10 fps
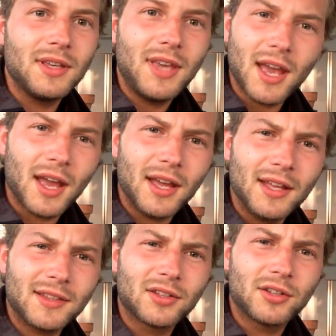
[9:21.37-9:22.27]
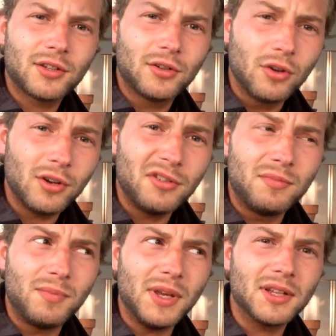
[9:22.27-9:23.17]
Yeah, it's
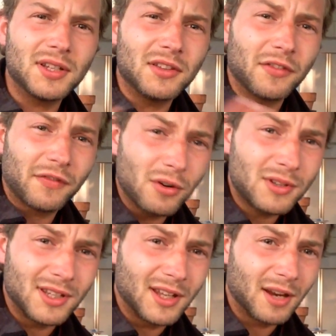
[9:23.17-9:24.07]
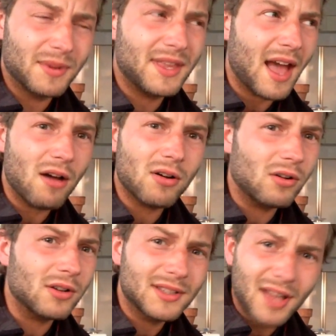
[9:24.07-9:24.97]
good because there's the fruits in there, but the
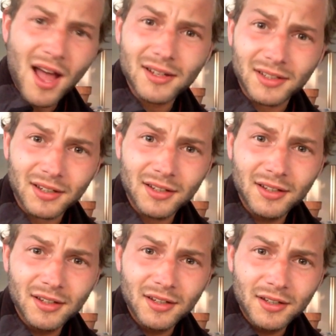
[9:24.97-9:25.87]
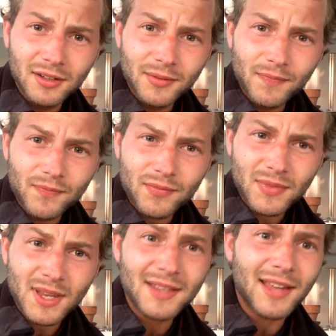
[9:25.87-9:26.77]
alcohol is toxic.
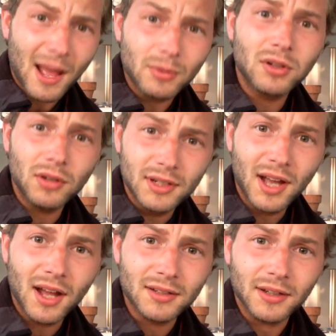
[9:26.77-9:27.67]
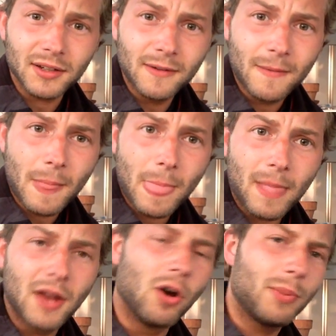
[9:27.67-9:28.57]
It's absolutely toxic.
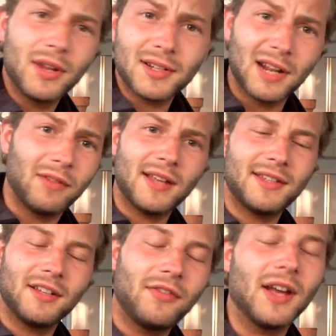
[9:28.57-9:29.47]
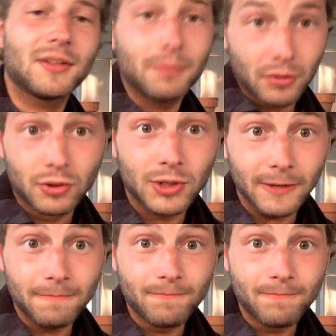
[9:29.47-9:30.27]
And oh, but it doesn't have lasting effects. Bullshit.